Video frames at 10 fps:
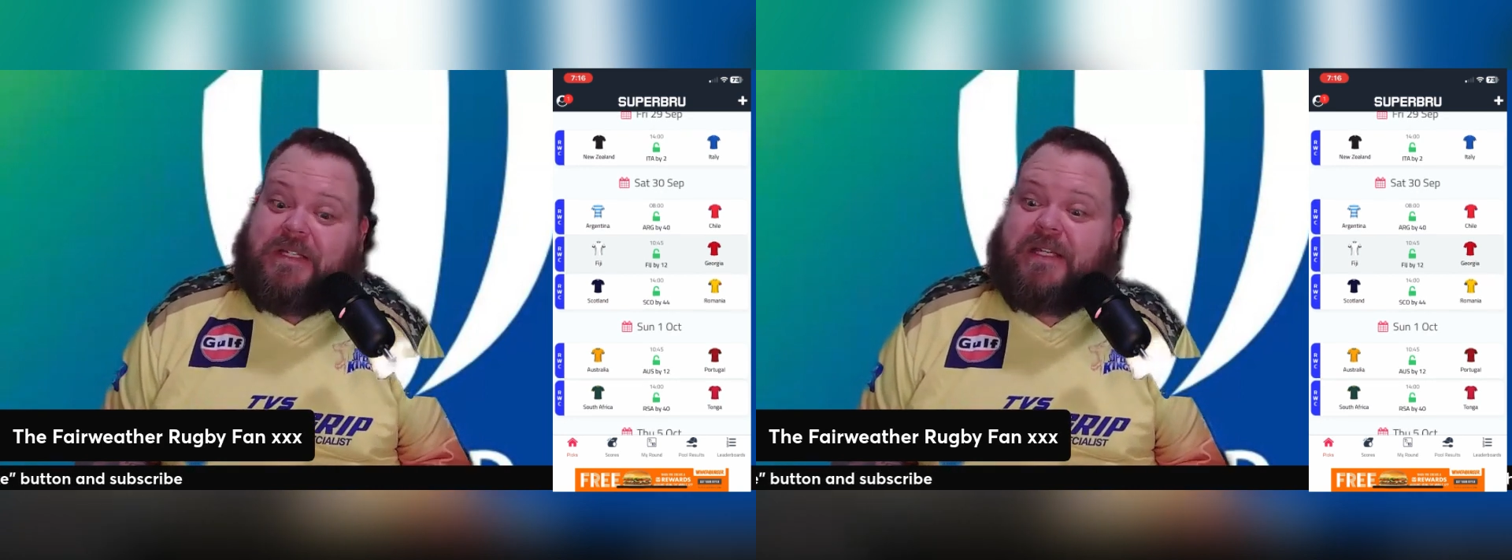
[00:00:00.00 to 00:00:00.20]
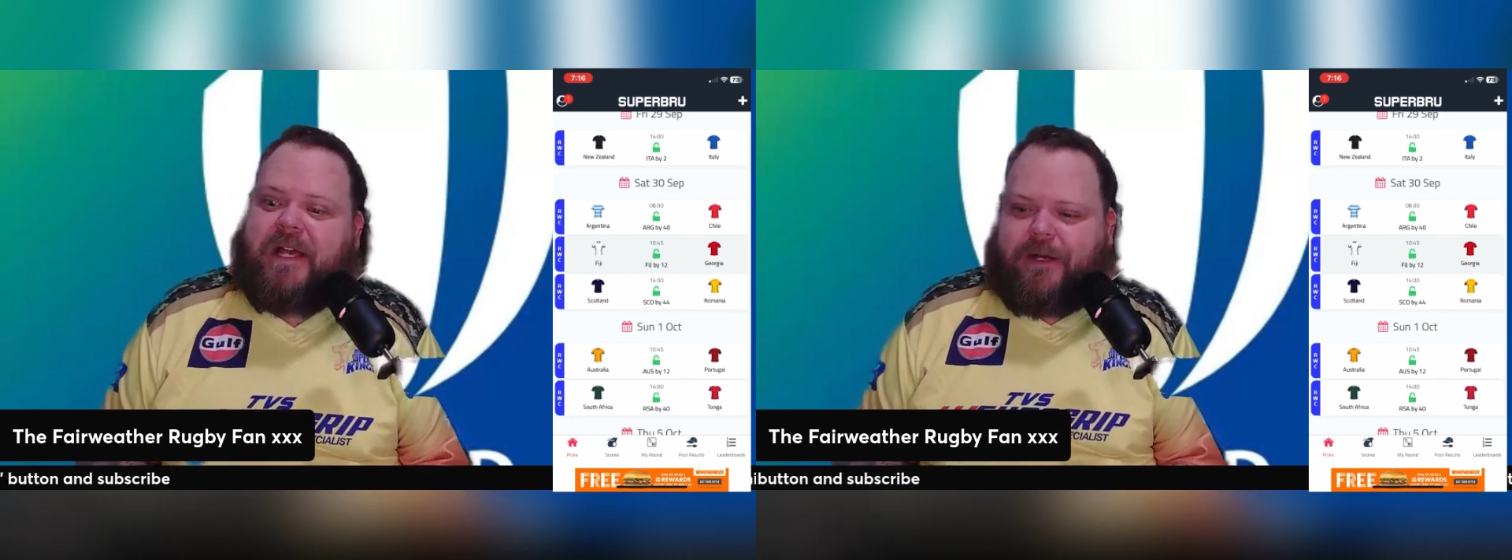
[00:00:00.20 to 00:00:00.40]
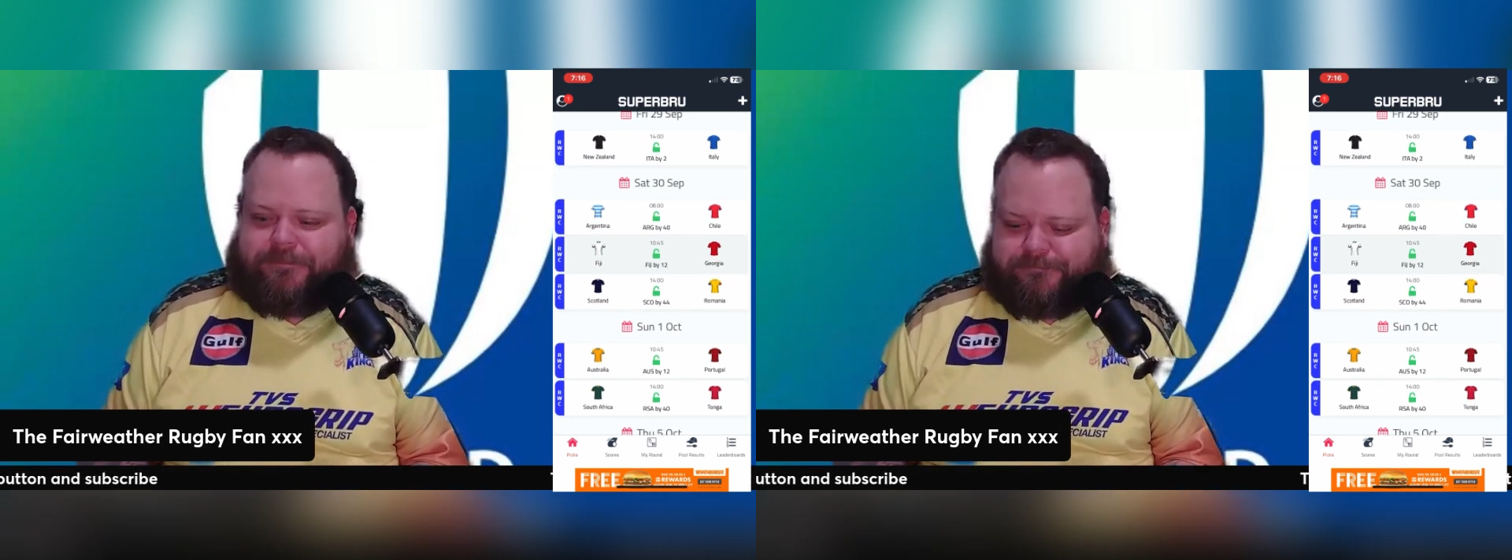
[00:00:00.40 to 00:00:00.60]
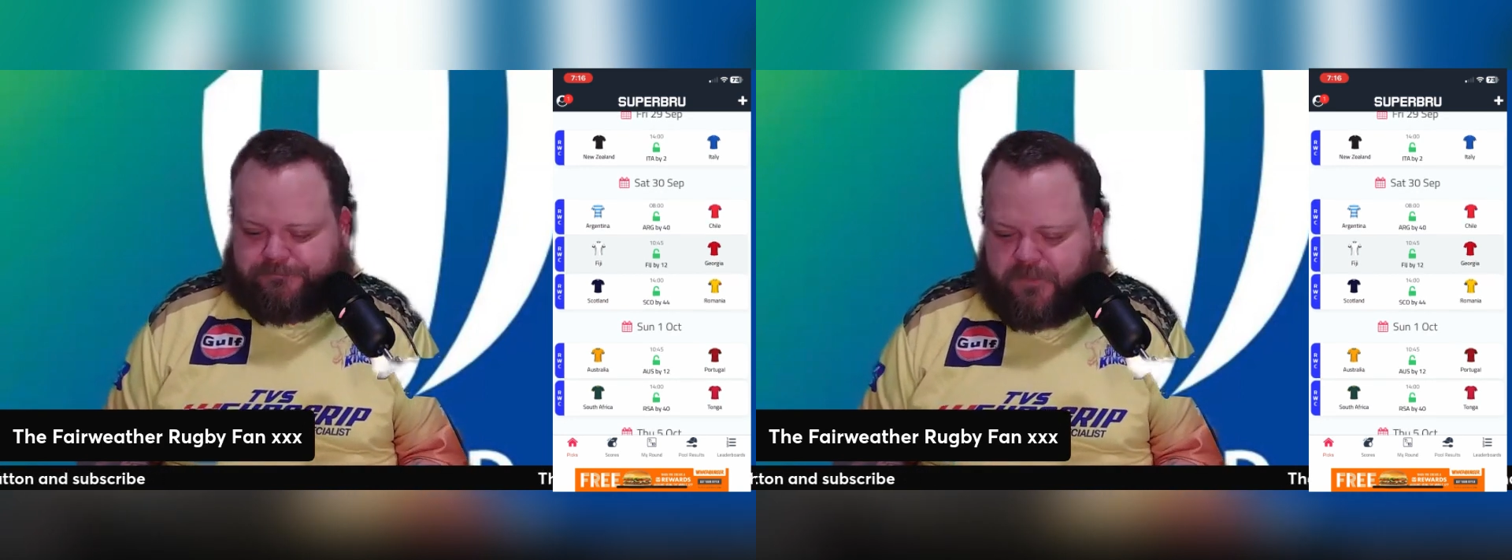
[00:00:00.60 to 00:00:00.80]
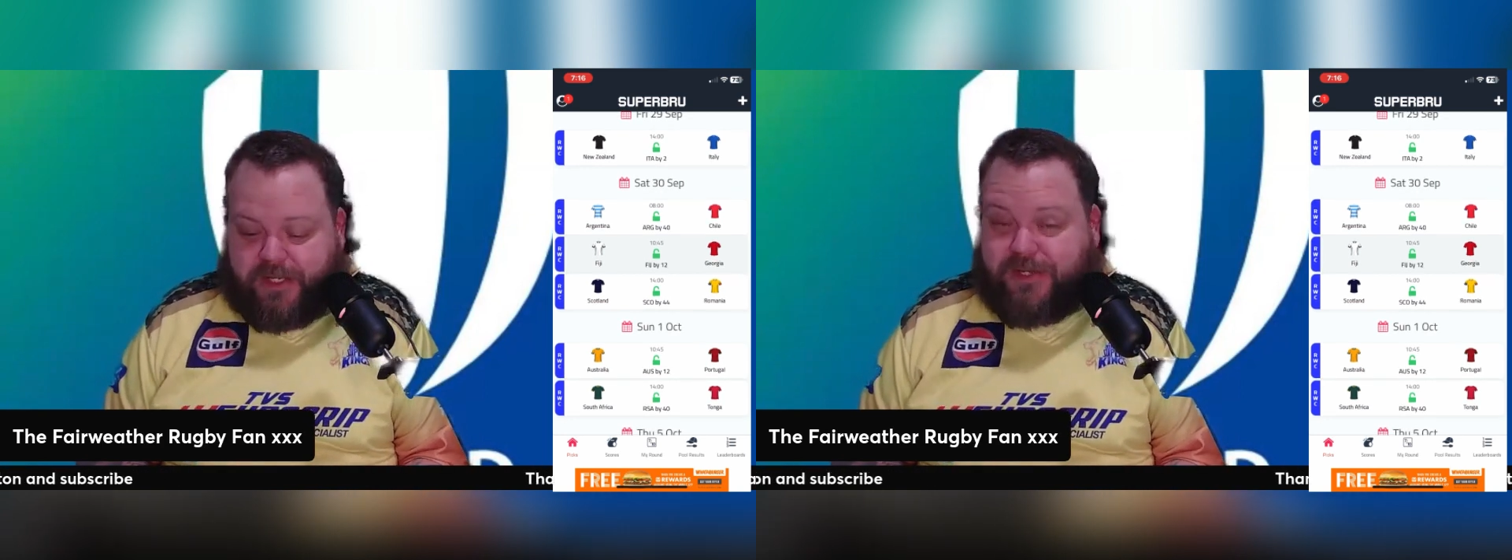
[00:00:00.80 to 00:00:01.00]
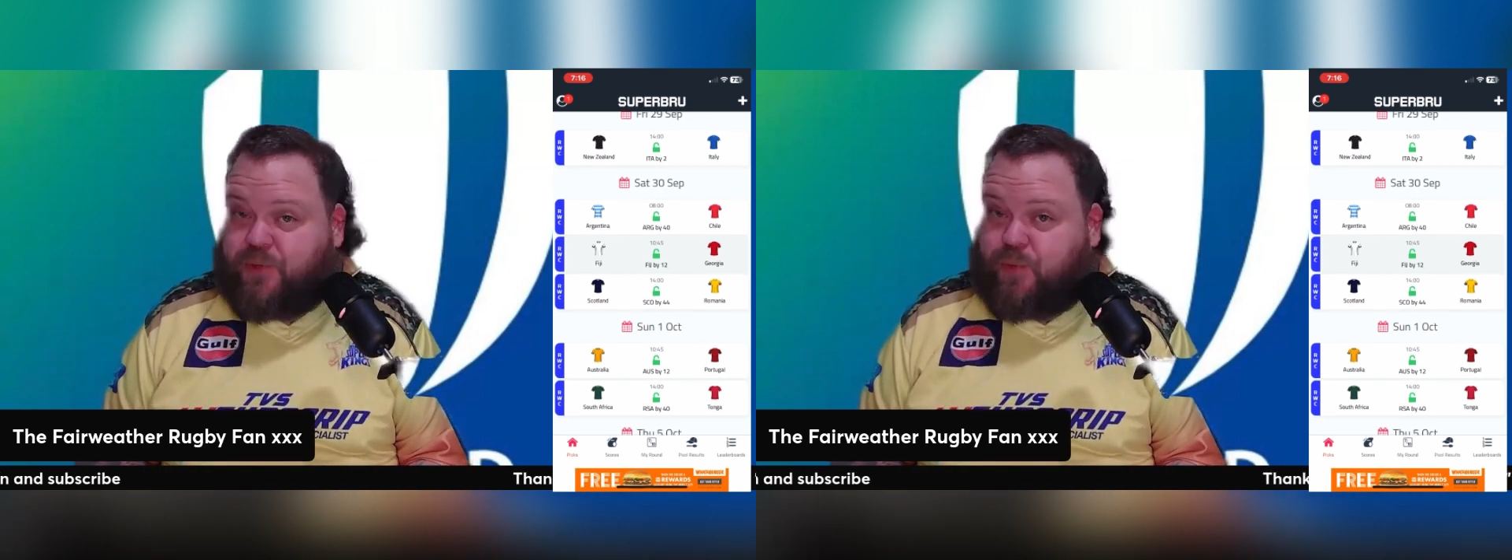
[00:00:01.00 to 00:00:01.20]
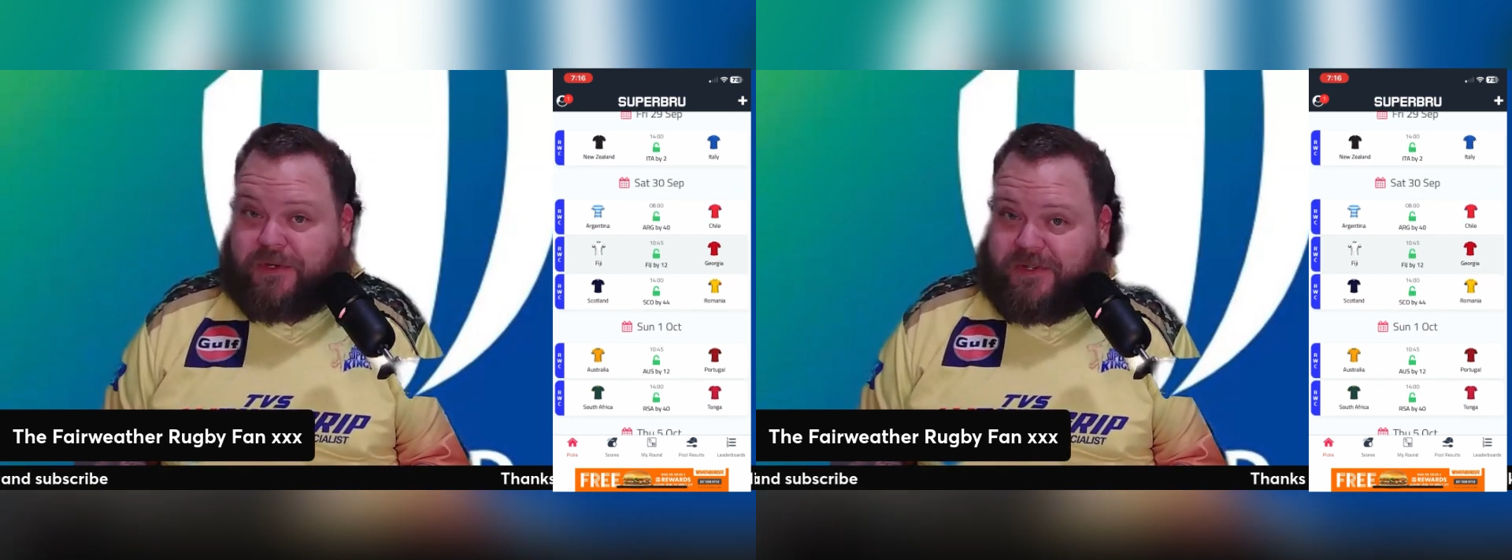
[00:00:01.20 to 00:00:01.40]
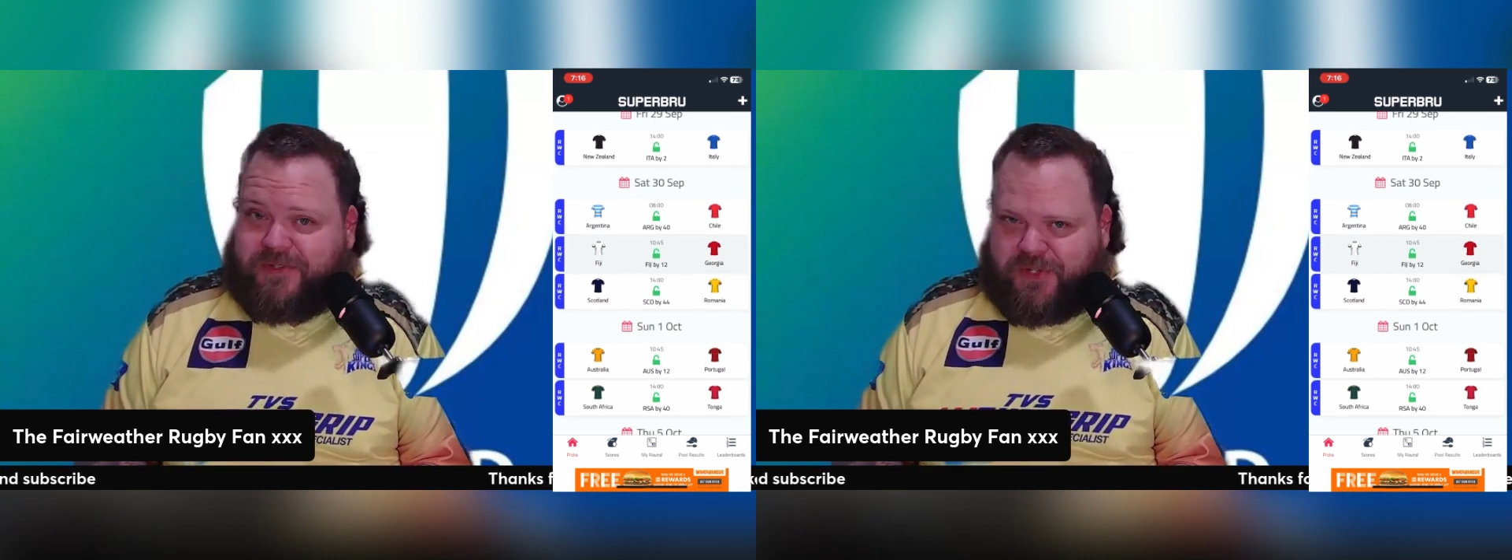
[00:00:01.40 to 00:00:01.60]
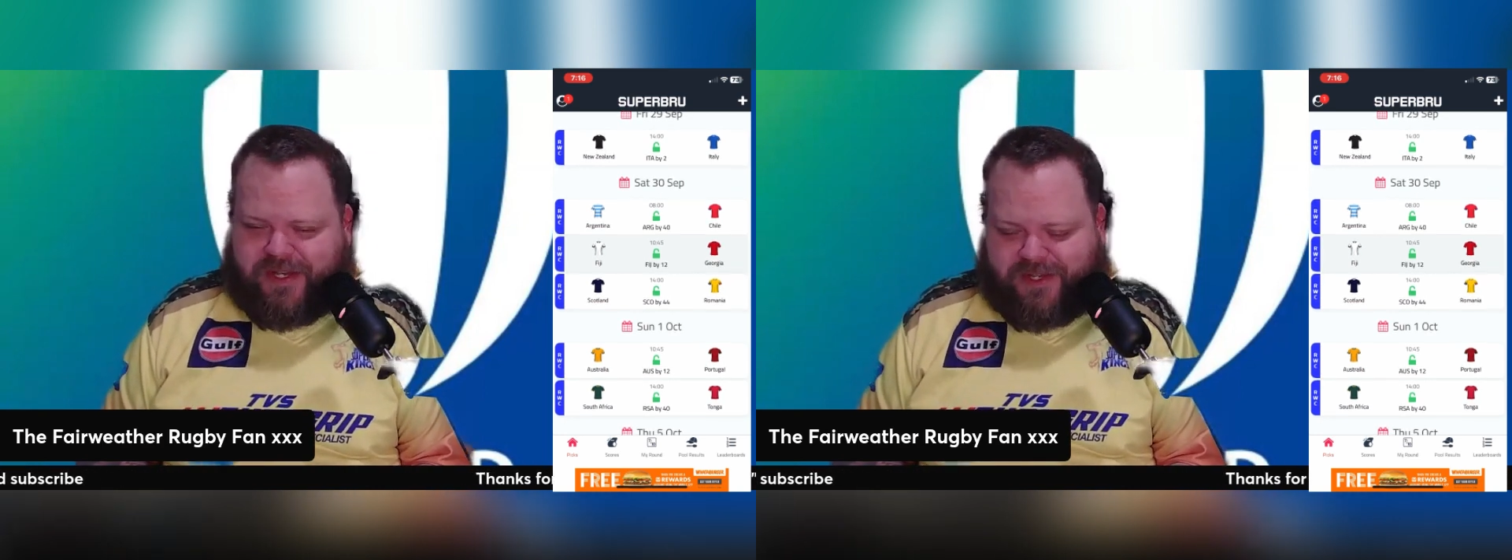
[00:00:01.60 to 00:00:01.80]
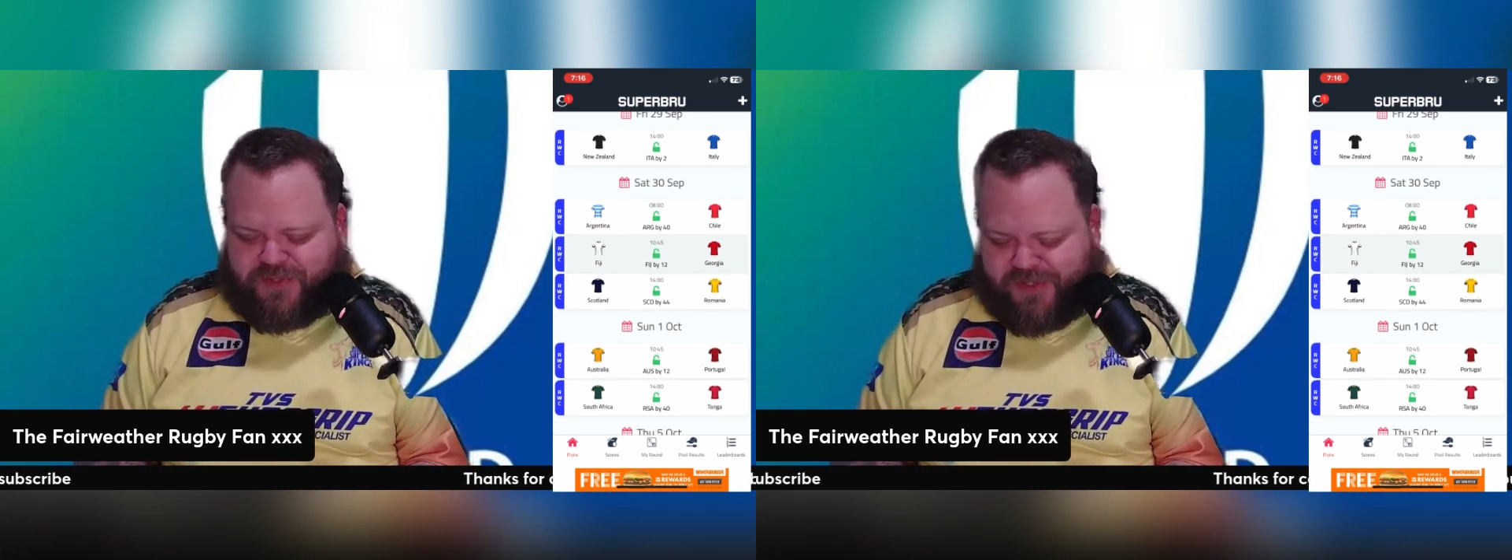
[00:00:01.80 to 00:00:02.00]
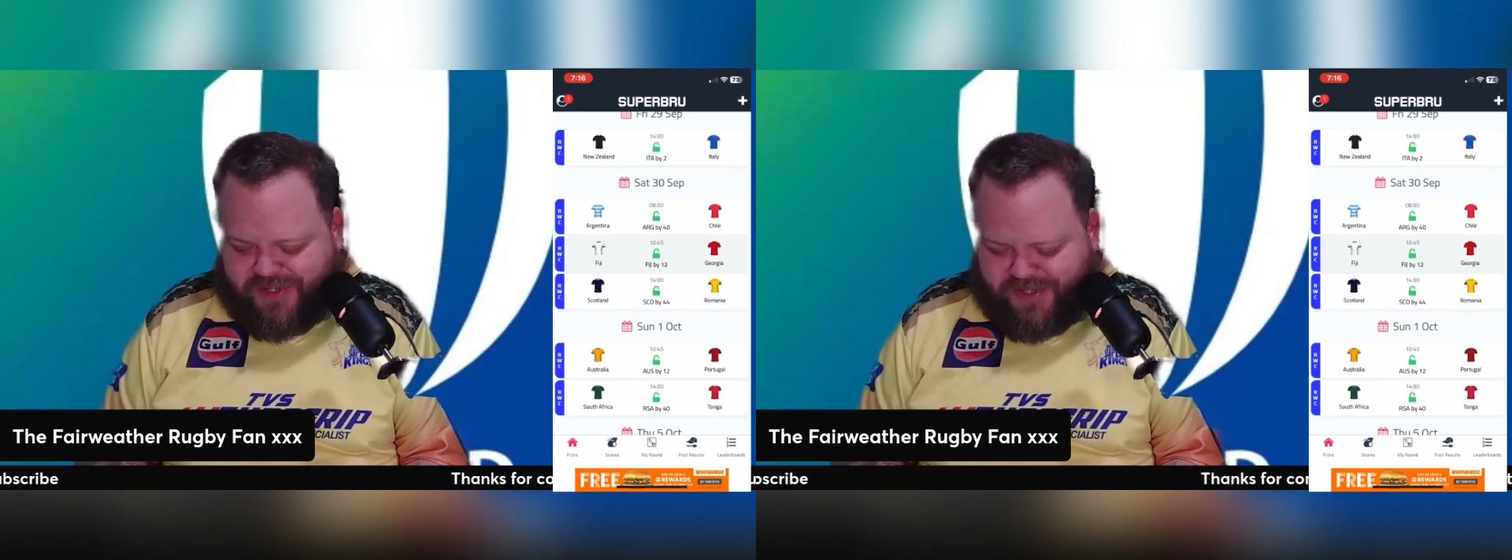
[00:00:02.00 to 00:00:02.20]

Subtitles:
Yeah, it is what it is, guys.